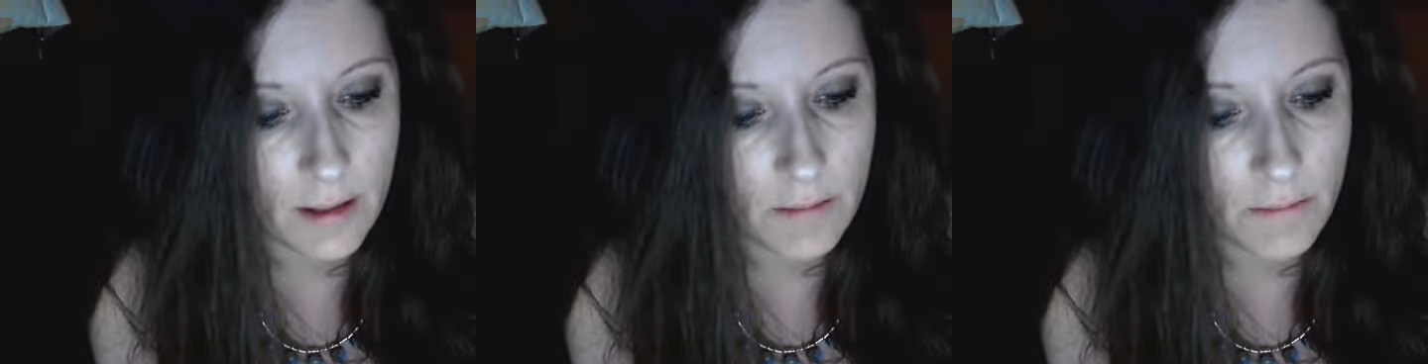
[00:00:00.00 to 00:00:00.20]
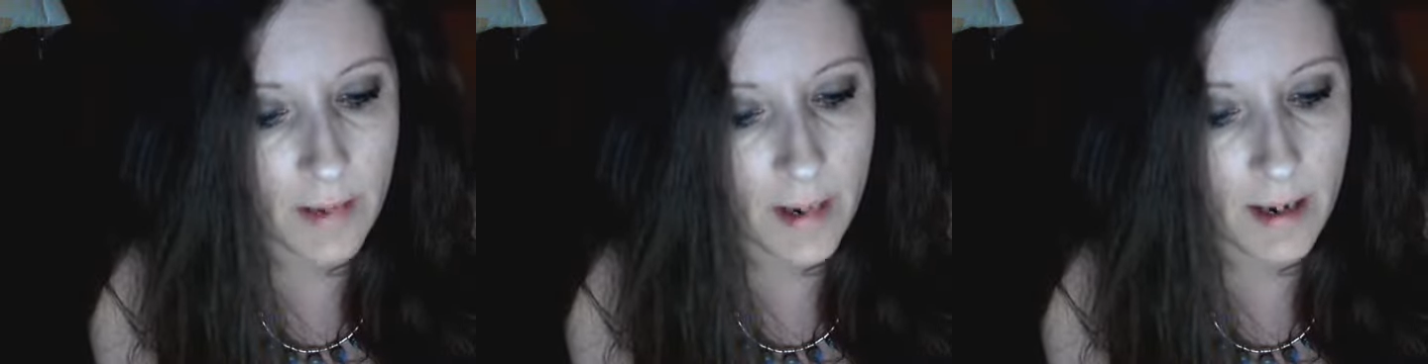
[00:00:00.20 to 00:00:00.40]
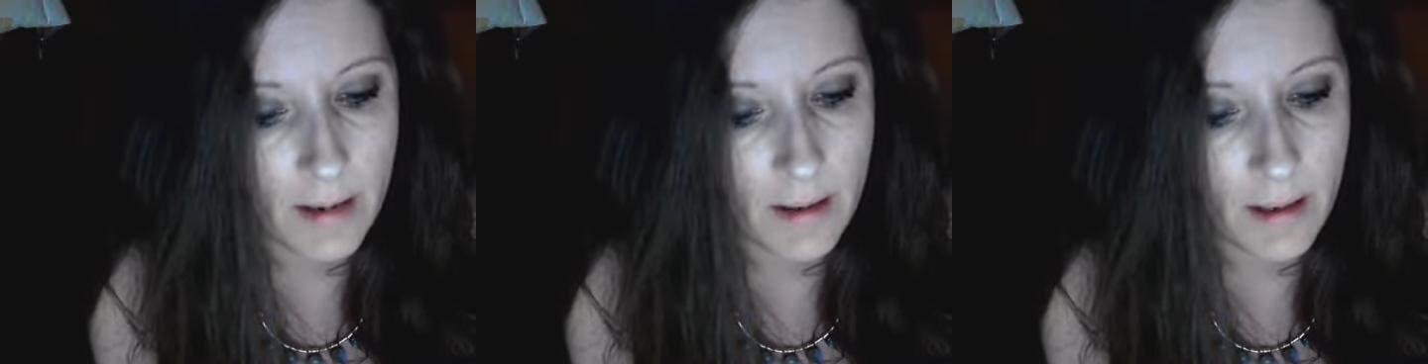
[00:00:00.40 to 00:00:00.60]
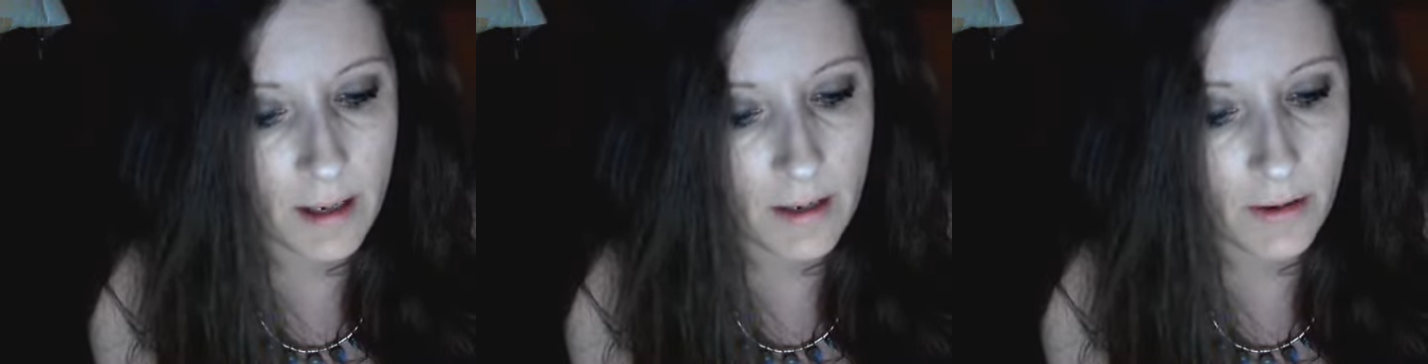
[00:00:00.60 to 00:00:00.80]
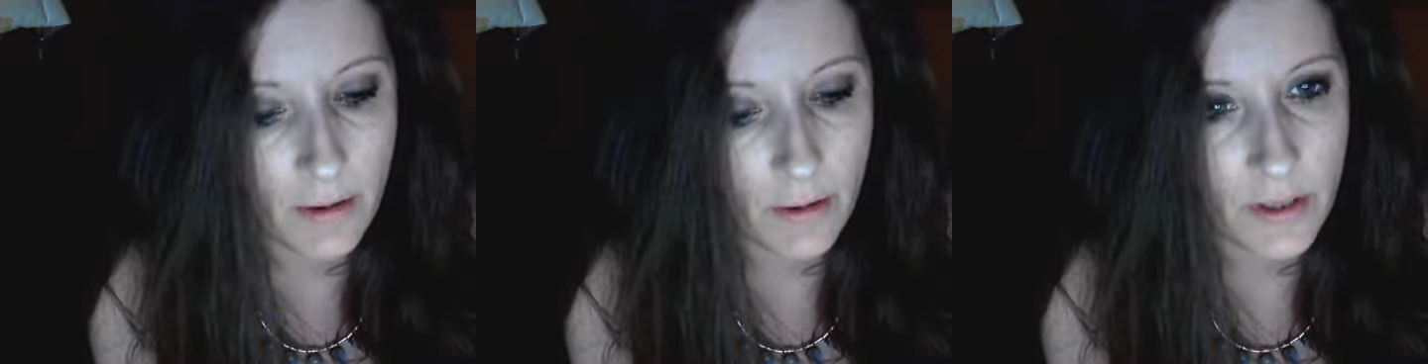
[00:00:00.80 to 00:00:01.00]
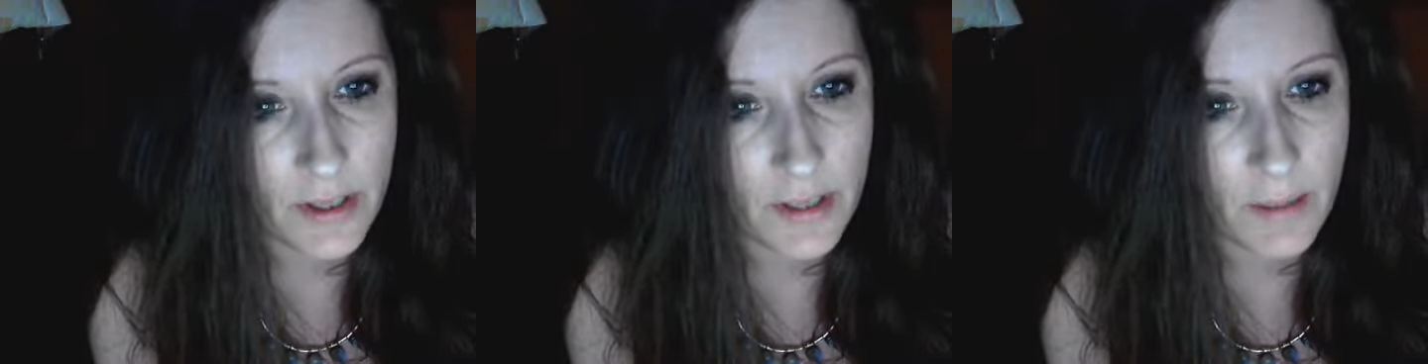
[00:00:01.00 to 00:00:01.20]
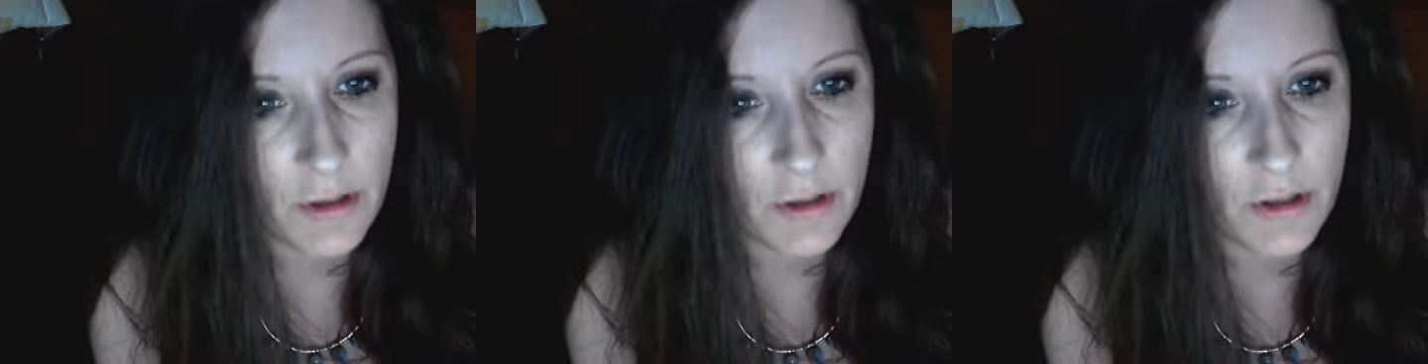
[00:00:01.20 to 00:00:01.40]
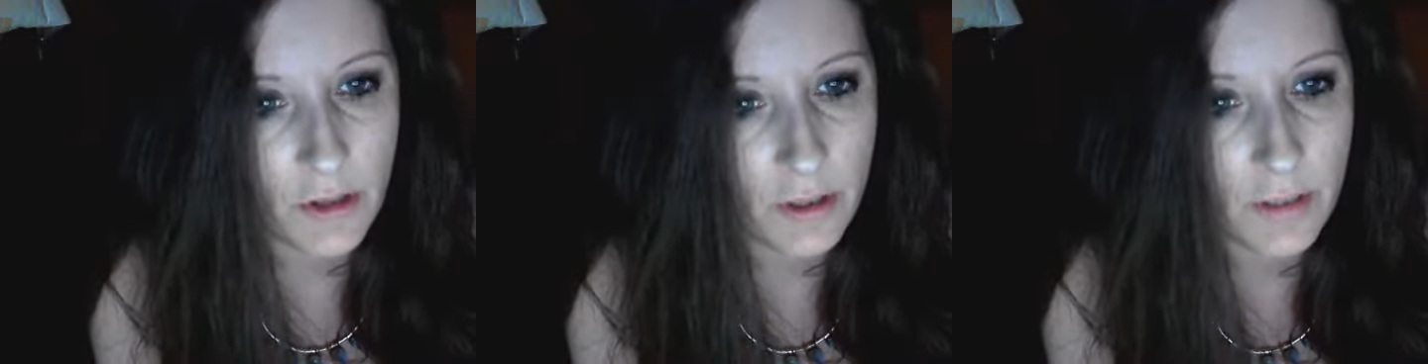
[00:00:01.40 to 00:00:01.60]
my, you know, because I'm
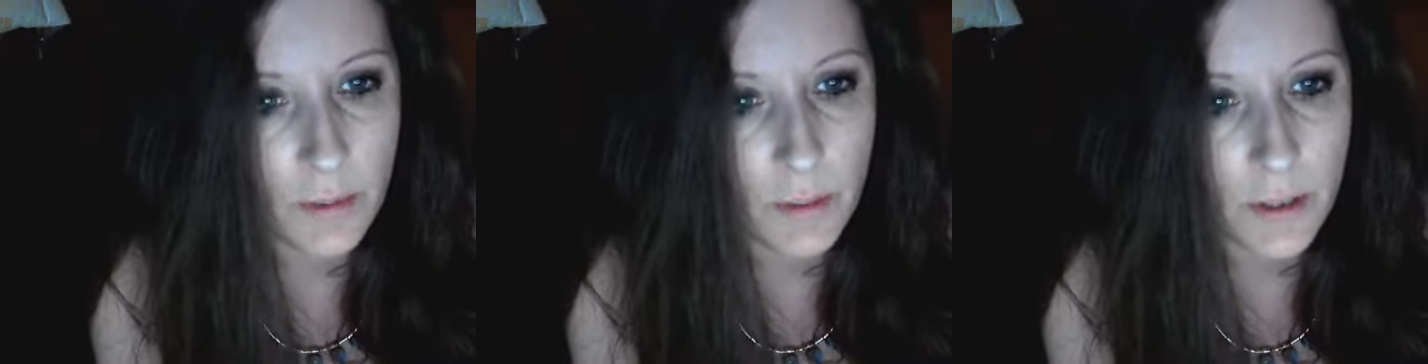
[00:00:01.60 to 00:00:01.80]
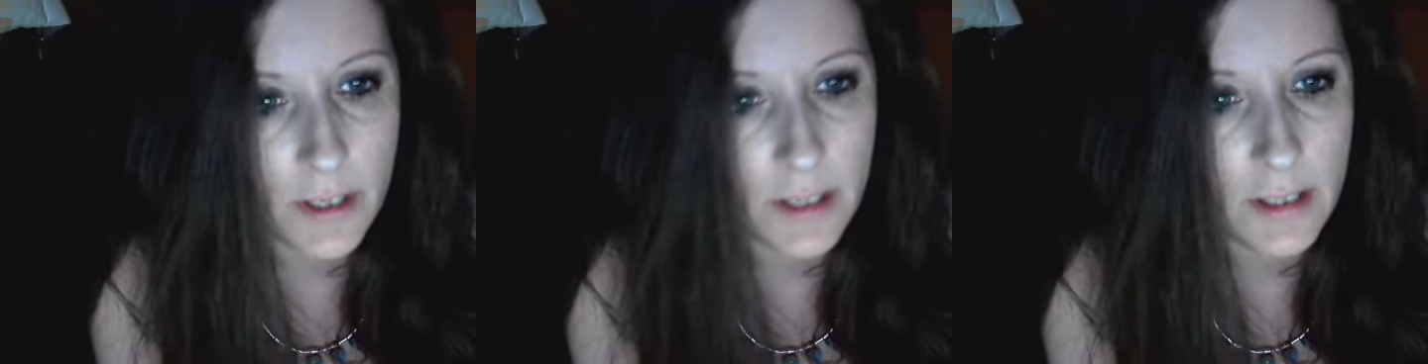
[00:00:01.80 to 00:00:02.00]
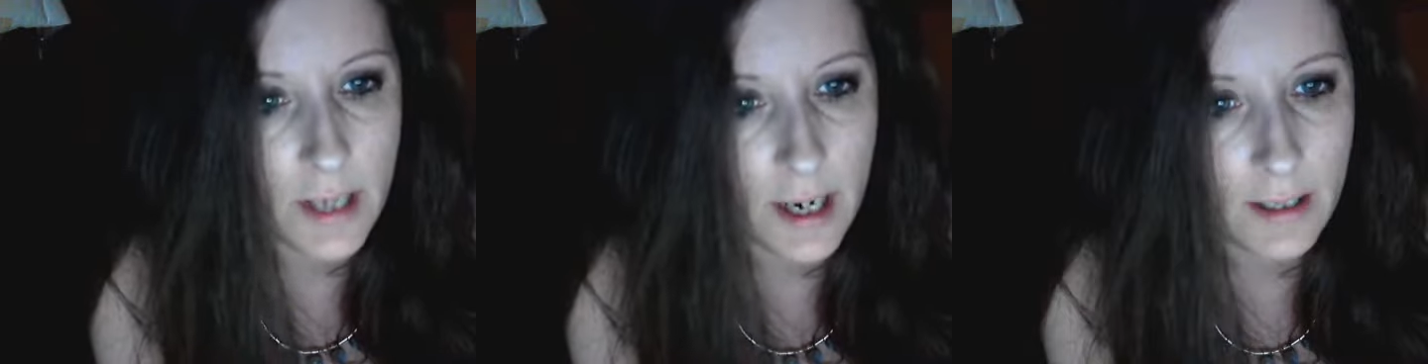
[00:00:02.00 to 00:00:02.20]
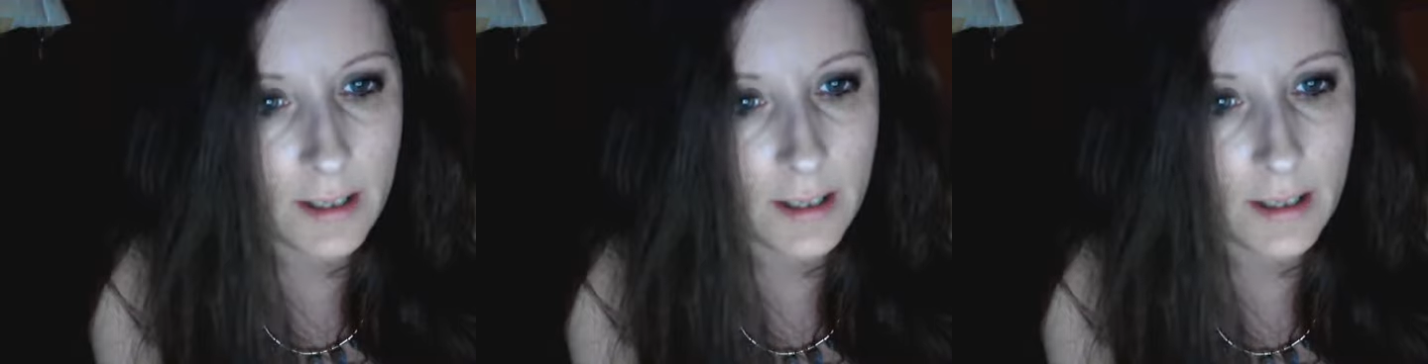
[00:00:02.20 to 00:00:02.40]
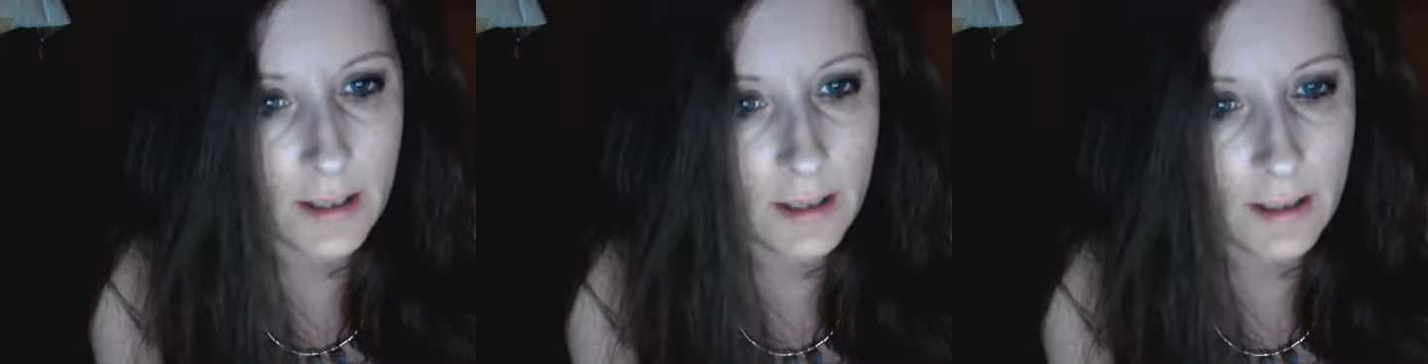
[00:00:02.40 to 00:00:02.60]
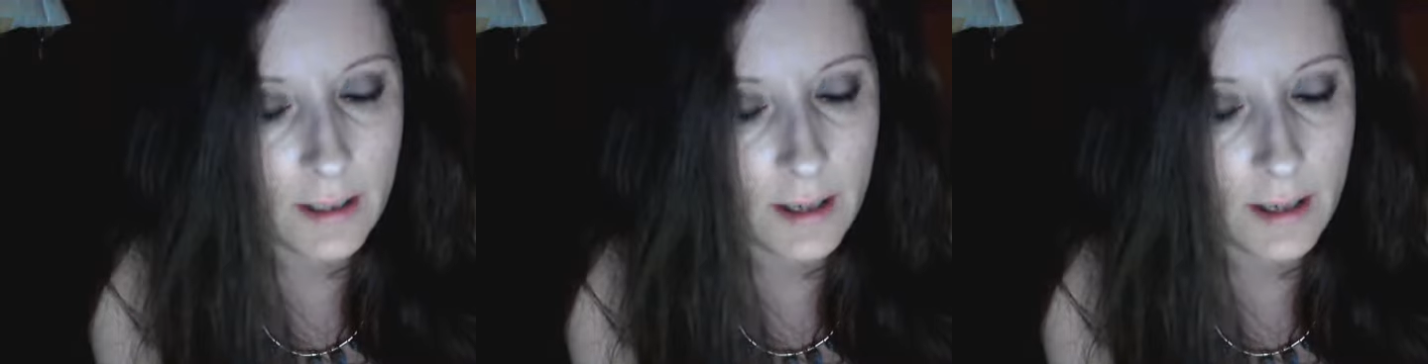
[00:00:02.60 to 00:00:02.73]
usually pretty tiny.